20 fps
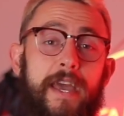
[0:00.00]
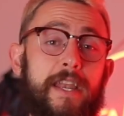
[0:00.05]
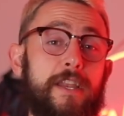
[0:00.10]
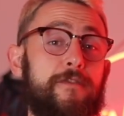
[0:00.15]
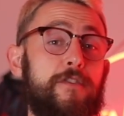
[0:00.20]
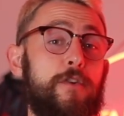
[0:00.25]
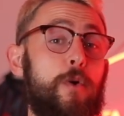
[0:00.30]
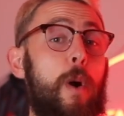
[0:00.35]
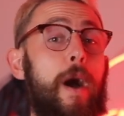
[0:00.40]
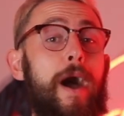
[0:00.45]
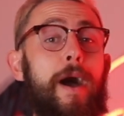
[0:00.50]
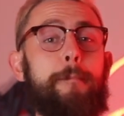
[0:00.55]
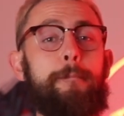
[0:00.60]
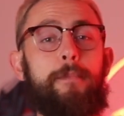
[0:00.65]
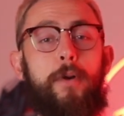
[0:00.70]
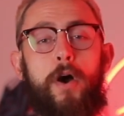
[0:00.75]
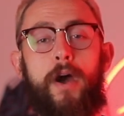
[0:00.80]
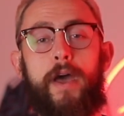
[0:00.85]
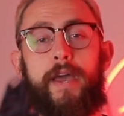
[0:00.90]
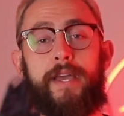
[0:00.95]
And if you are
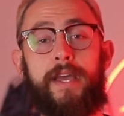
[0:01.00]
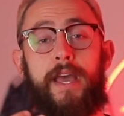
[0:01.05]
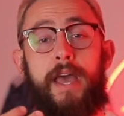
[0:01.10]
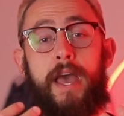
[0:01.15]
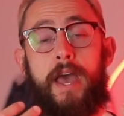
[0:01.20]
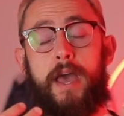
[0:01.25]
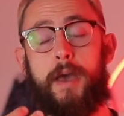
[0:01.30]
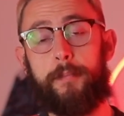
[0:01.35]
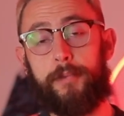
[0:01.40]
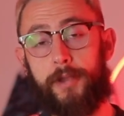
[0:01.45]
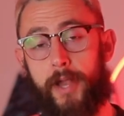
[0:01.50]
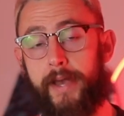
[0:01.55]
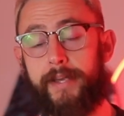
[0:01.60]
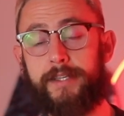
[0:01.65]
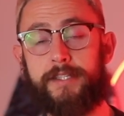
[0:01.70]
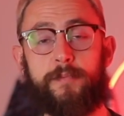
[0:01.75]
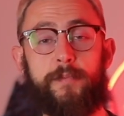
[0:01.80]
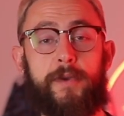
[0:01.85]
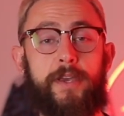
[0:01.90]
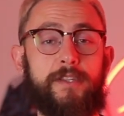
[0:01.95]
buying player
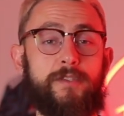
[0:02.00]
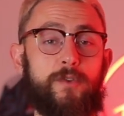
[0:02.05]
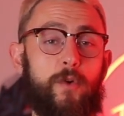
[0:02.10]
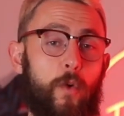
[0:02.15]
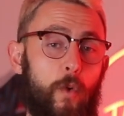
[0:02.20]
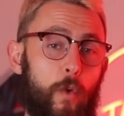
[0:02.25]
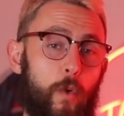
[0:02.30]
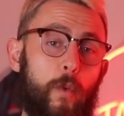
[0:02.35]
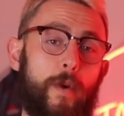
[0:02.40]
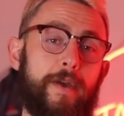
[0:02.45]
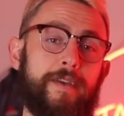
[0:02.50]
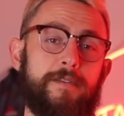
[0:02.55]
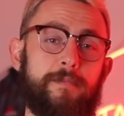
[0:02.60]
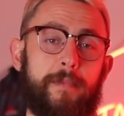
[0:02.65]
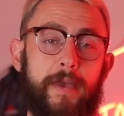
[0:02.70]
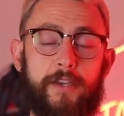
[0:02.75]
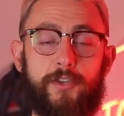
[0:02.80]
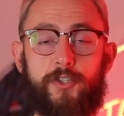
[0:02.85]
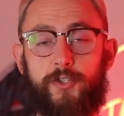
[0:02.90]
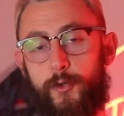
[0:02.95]
specs, always
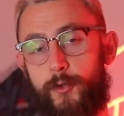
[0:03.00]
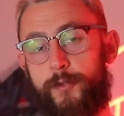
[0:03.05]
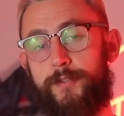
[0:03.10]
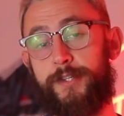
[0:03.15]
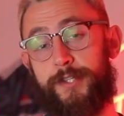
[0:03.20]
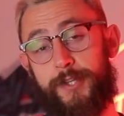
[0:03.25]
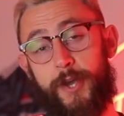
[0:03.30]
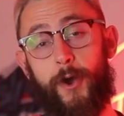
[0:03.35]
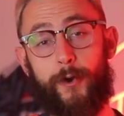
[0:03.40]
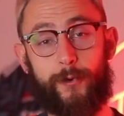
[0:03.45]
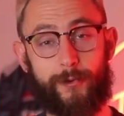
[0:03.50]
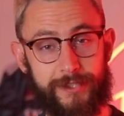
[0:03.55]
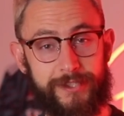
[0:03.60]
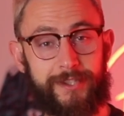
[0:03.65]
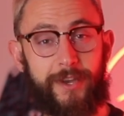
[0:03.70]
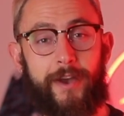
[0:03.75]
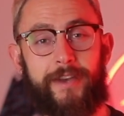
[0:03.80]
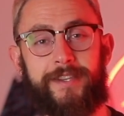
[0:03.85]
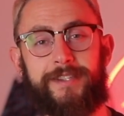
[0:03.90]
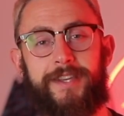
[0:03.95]
make sure to go a
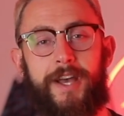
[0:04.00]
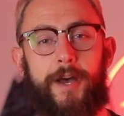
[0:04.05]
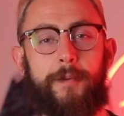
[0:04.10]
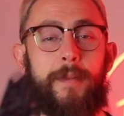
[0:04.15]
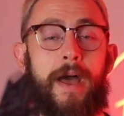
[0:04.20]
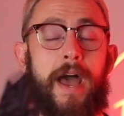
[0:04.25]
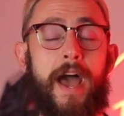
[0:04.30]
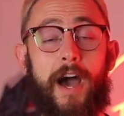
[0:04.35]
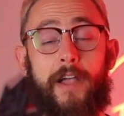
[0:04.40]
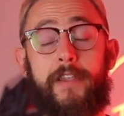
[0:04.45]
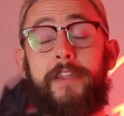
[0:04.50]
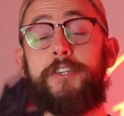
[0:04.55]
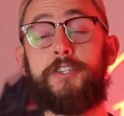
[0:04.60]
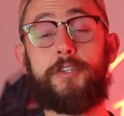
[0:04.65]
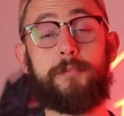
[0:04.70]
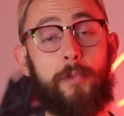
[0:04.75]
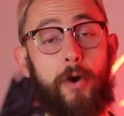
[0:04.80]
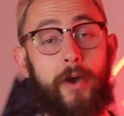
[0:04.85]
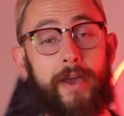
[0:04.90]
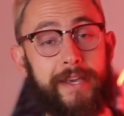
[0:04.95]
size up, unless
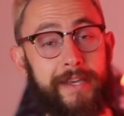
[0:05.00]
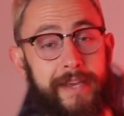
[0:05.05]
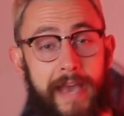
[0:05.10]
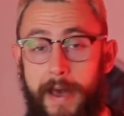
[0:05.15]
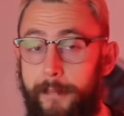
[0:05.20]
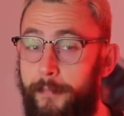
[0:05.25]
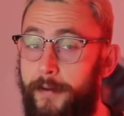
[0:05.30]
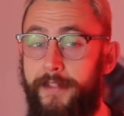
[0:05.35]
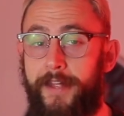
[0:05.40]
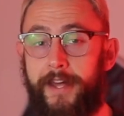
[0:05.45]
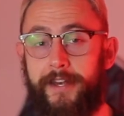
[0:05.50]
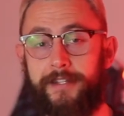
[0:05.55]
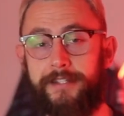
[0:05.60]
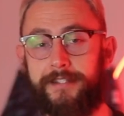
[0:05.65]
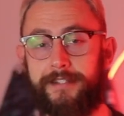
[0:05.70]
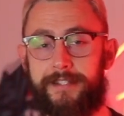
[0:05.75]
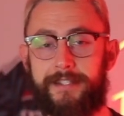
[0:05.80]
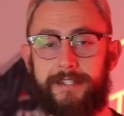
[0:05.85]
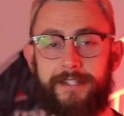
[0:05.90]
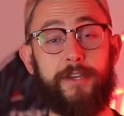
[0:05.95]
you're buying Kappa, that
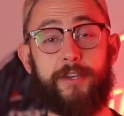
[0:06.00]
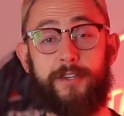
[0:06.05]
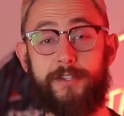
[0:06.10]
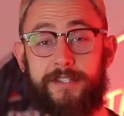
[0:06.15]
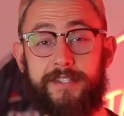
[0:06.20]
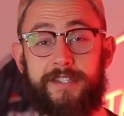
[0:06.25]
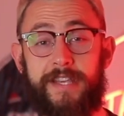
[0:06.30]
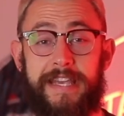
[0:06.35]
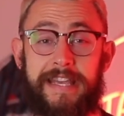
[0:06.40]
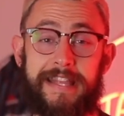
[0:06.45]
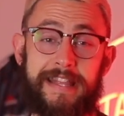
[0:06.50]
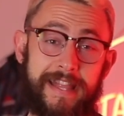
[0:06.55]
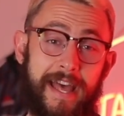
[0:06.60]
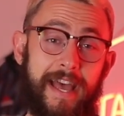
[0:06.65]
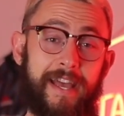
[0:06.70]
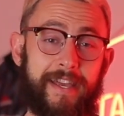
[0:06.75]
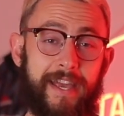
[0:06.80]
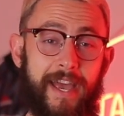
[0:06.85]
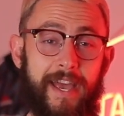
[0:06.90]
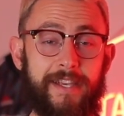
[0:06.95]
is, because in
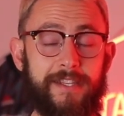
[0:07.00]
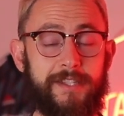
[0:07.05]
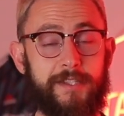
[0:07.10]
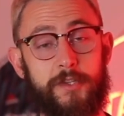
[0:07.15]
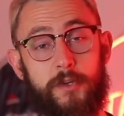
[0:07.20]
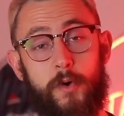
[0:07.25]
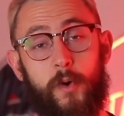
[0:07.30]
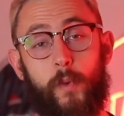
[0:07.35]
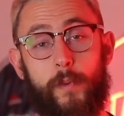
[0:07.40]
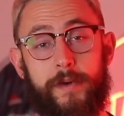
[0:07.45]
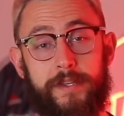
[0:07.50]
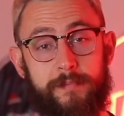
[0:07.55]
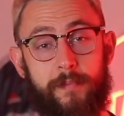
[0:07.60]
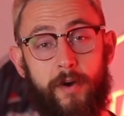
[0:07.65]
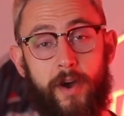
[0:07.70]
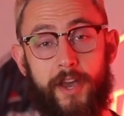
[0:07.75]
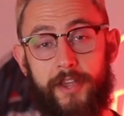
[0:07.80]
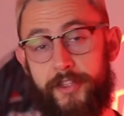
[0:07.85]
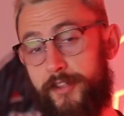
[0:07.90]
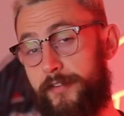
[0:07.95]
that case you always
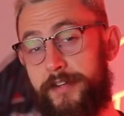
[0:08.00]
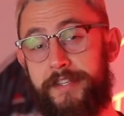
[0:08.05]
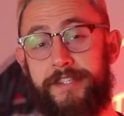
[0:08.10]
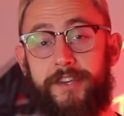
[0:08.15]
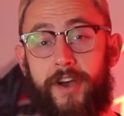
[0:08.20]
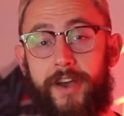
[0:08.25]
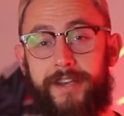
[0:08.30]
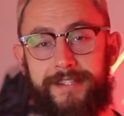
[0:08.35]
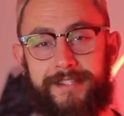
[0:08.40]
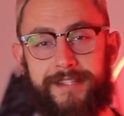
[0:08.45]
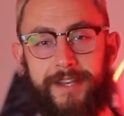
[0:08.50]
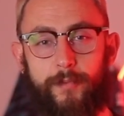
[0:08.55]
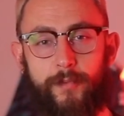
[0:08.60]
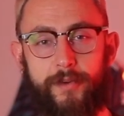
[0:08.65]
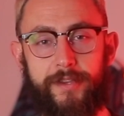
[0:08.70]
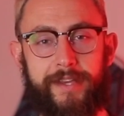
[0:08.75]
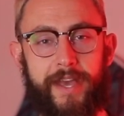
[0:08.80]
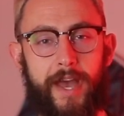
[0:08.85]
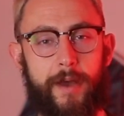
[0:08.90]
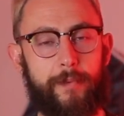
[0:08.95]
buy 3 sizes up
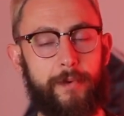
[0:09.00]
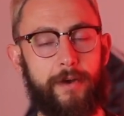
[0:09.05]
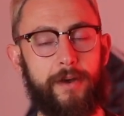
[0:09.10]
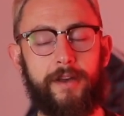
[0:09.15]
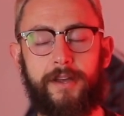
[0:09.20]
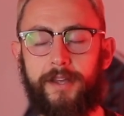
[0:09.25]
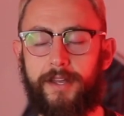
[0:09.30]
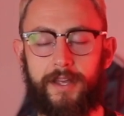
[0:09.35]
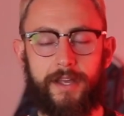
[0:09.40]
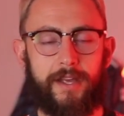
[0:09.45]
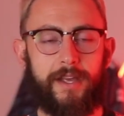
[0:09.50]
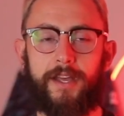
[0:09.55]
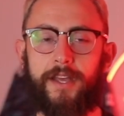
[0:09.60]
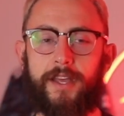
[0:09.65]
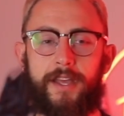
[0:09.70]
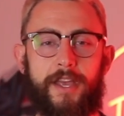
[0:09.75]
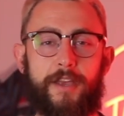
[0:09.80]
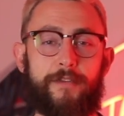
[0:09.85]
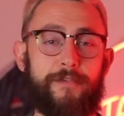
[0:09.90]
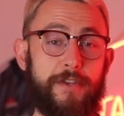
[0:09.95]
with Kappa.
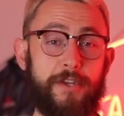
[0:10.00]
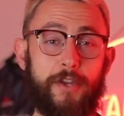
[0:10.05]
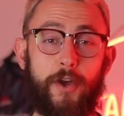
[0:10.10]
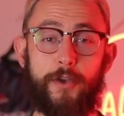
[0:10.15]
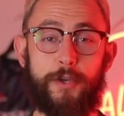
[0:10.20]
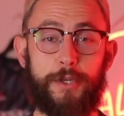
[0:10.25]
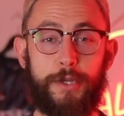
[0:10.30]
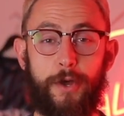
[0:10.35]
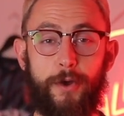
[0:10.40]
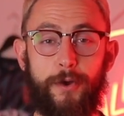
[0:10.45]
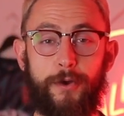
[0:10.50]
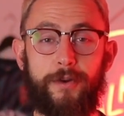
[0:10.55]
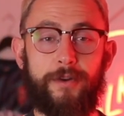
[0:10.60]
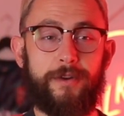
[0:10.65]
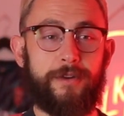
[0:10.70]
If you know, you know.